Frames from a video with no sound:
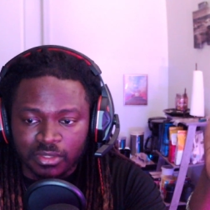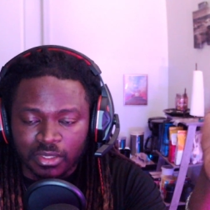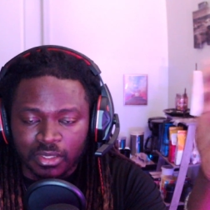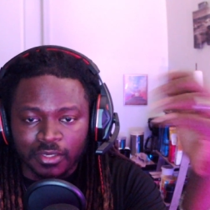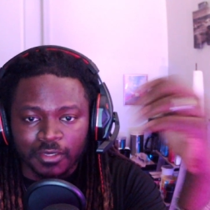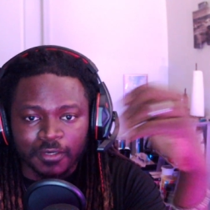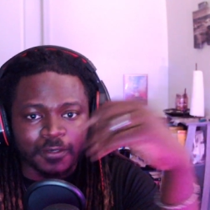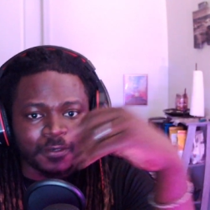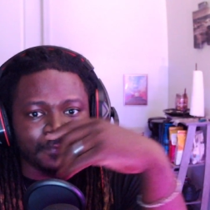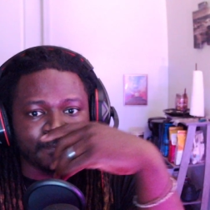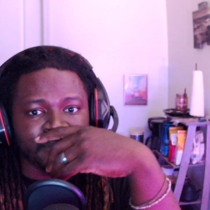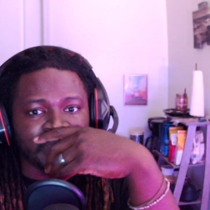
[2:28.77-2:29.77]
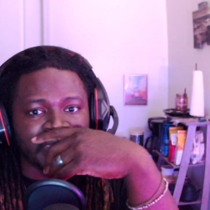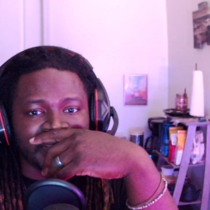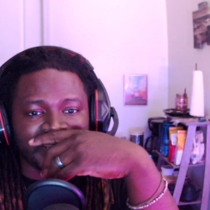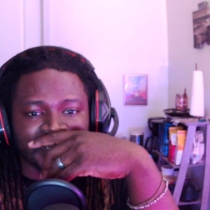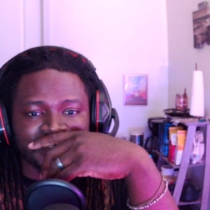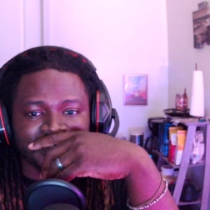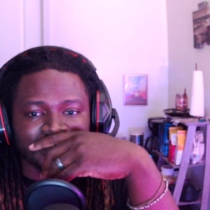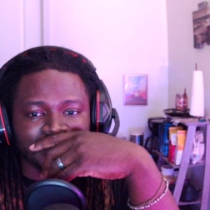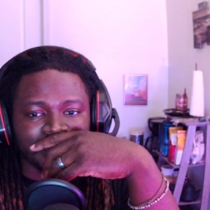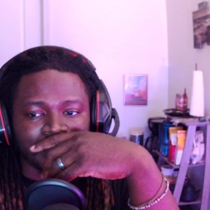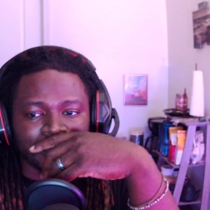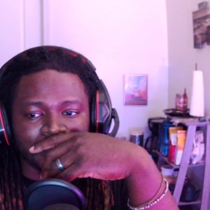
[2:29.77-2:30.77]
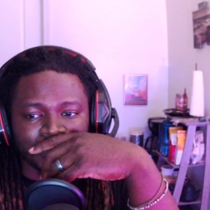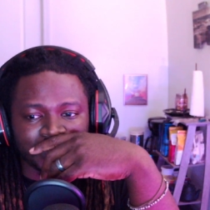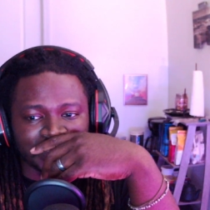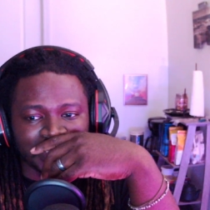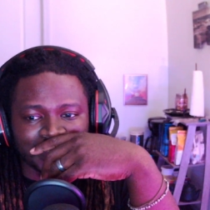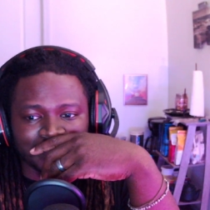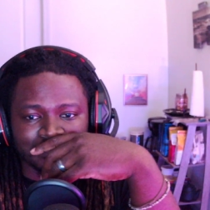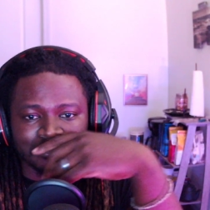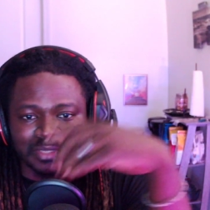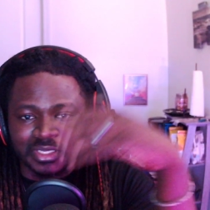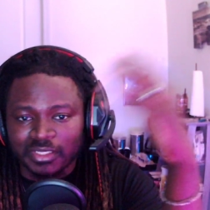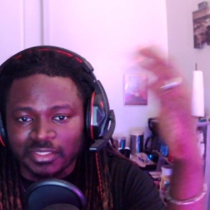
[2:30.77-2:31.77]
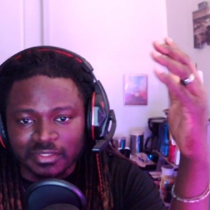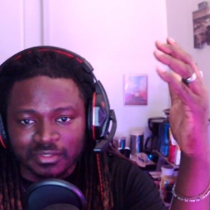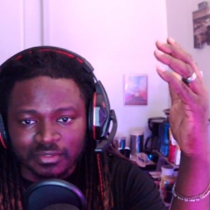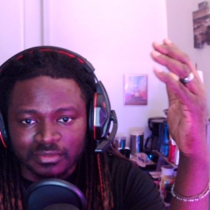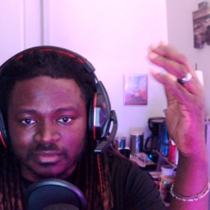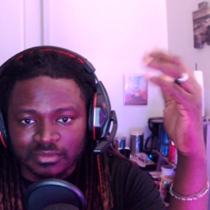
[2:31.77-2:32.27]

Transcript: Um, and I couldn't go without anything.